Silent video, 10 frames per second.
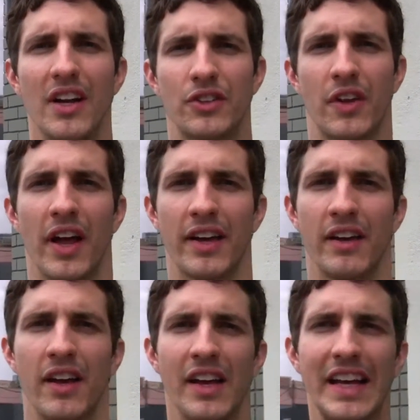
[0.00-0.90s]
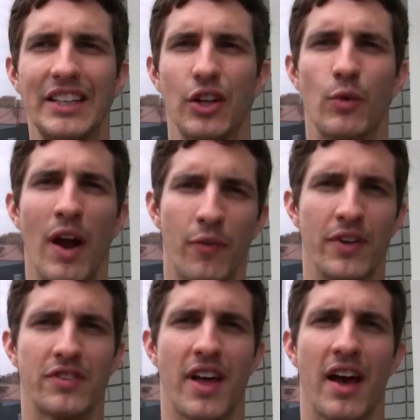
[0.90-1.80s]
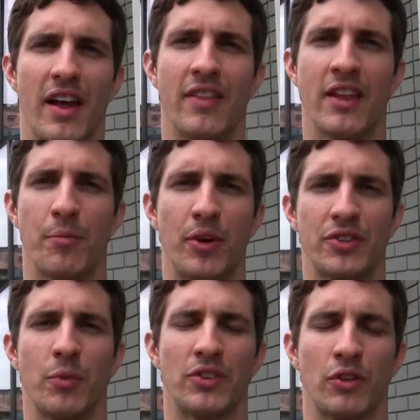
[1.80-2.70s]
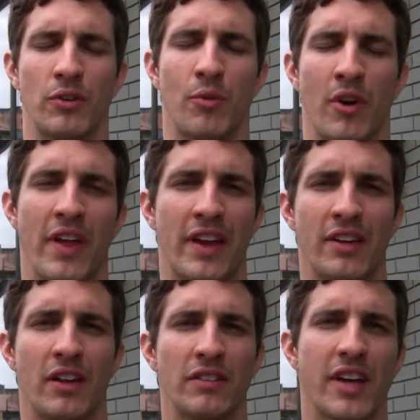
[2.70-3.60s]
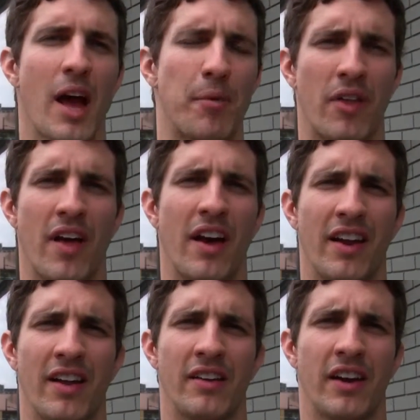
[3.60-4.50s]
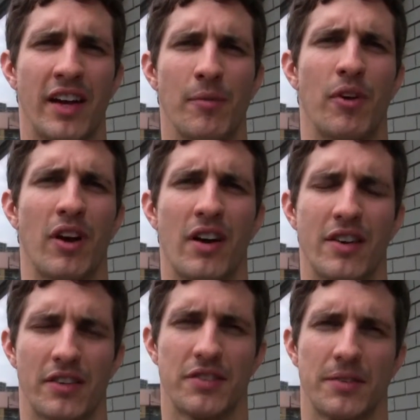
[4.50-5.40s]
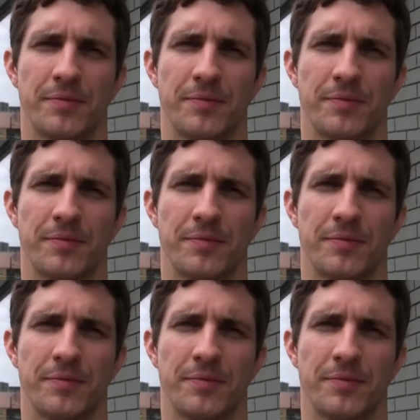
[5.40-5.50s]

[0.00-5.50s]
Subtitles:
so that I can easily reference that, and then if a person wants to learn more, they can tap on that and get more context.